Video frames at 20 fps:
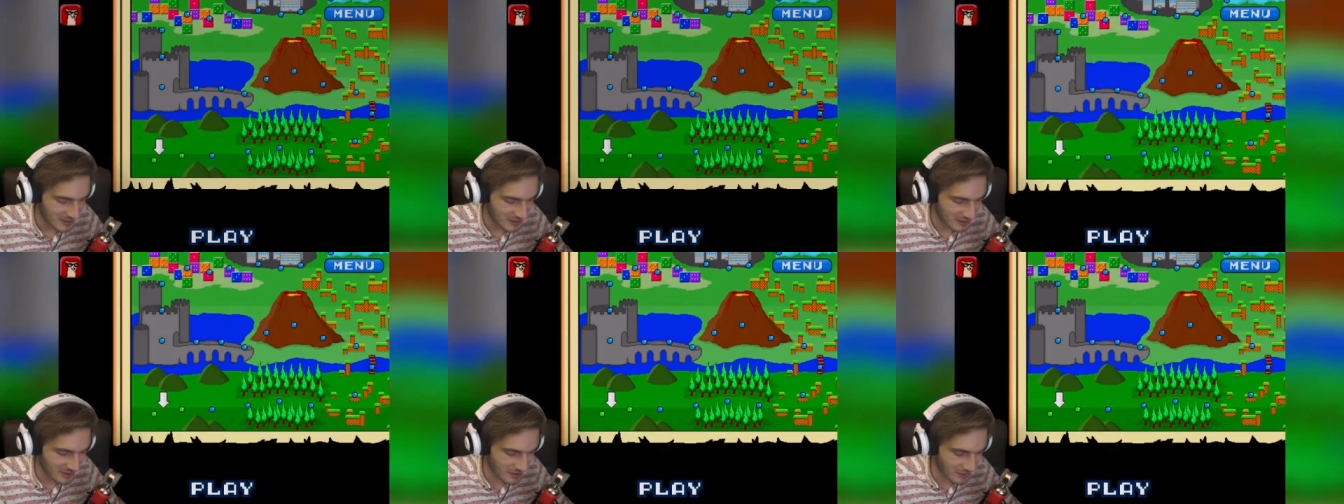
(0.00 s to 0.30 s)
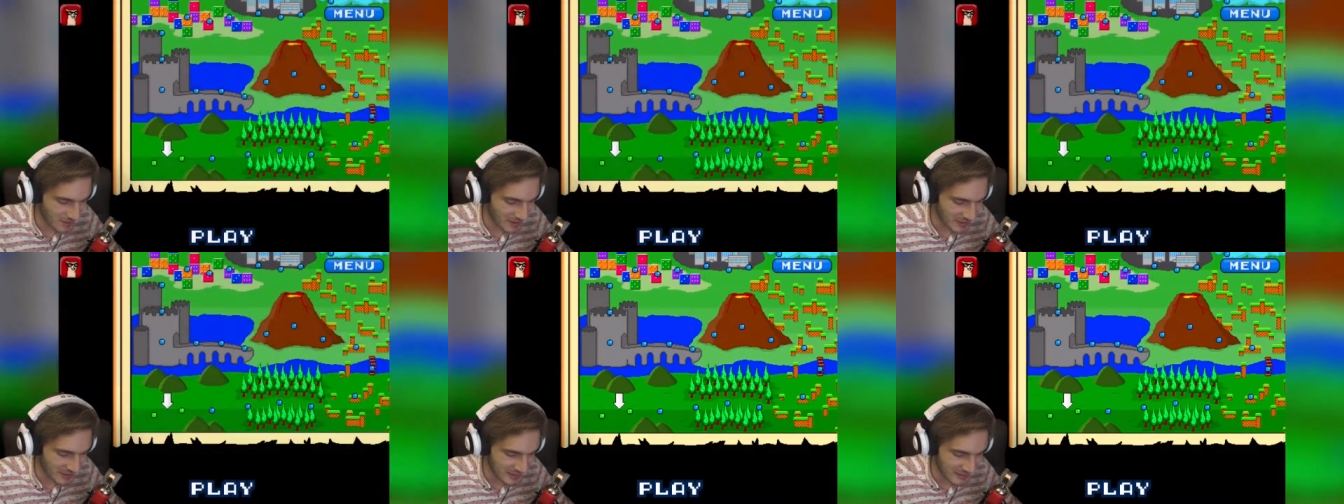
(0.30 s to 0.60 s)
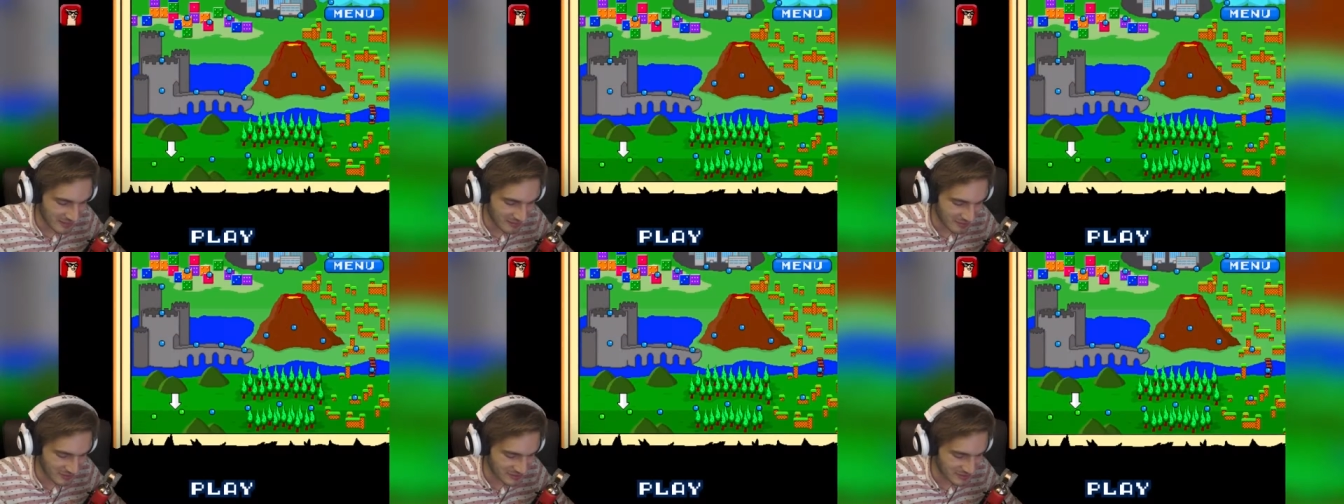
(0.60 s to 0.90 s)
Look how many
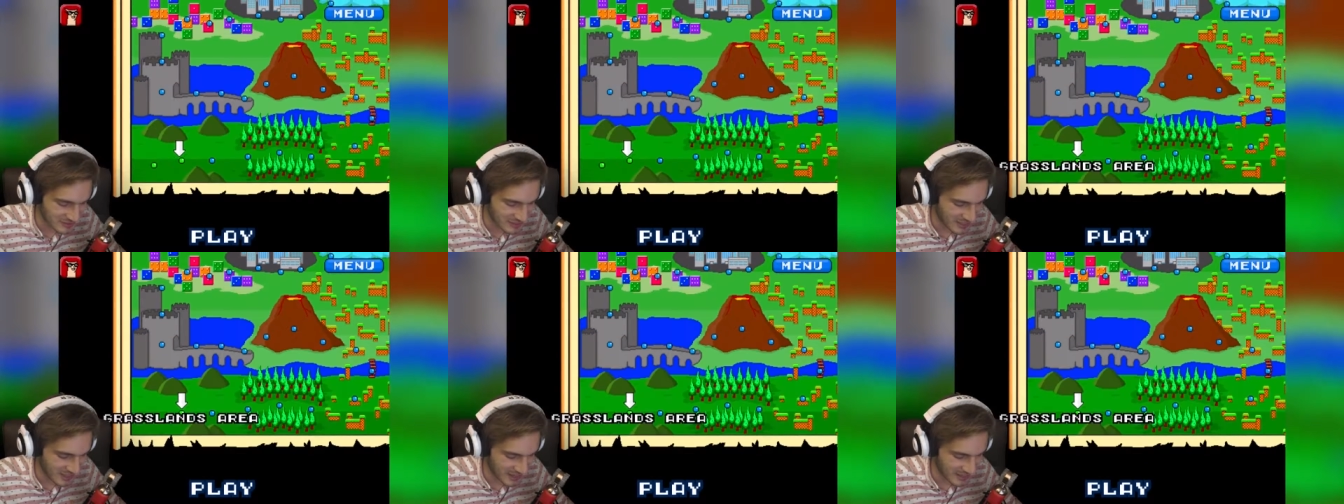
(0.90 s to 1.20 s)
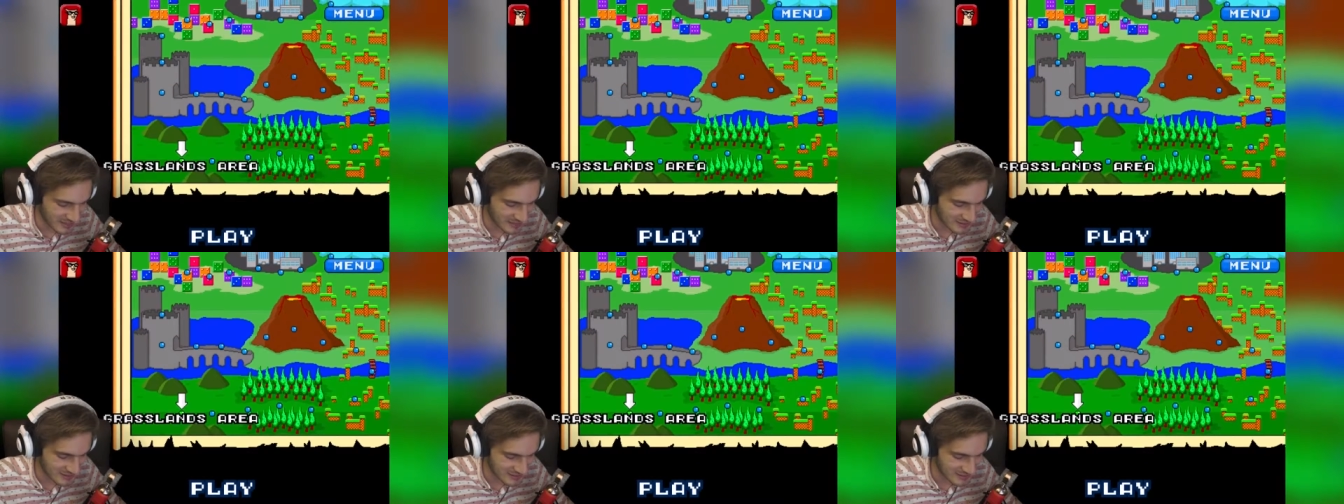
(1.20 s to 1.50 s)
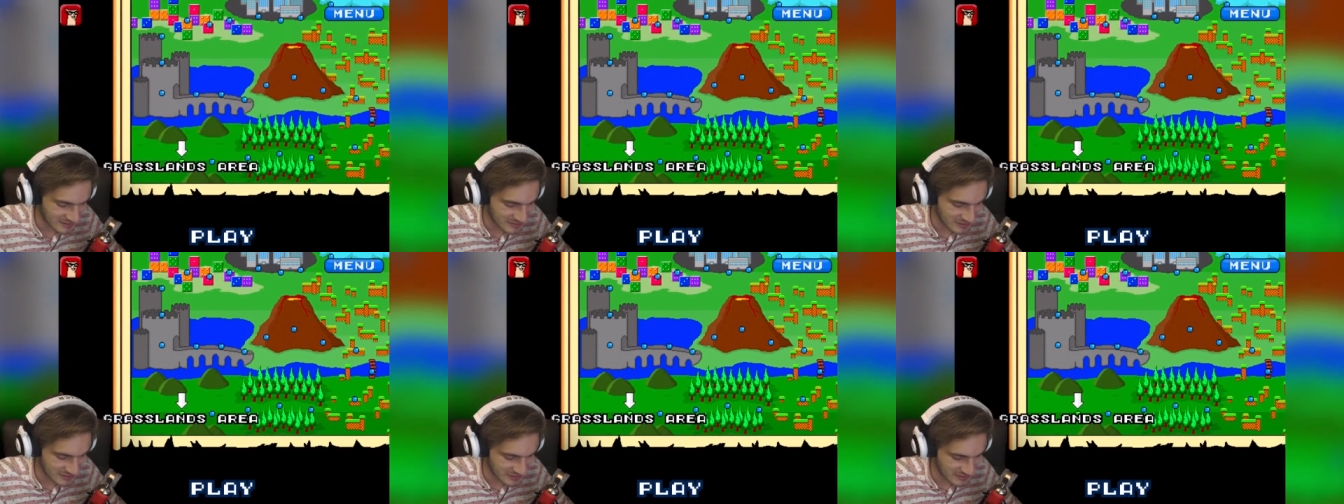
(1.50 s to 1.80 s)
levels it
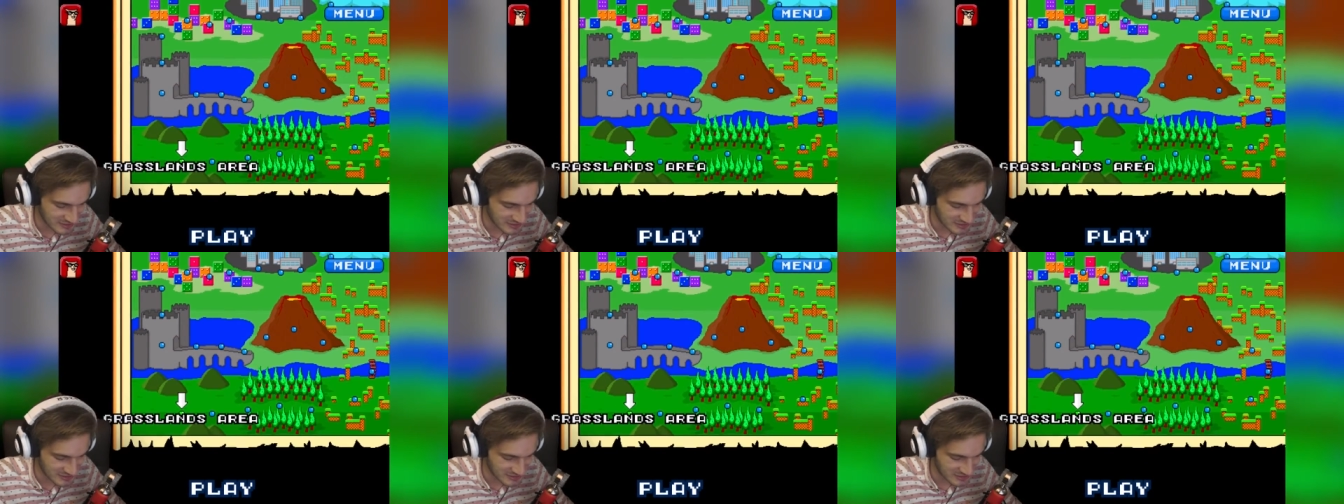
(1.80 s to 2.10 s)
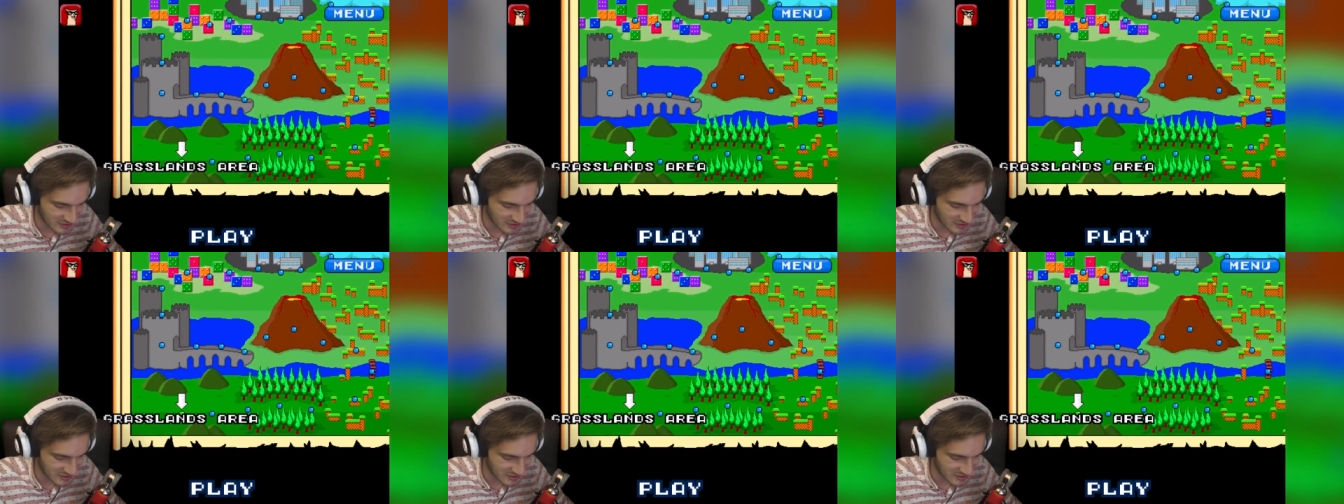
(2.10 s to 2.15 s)
has. Jesus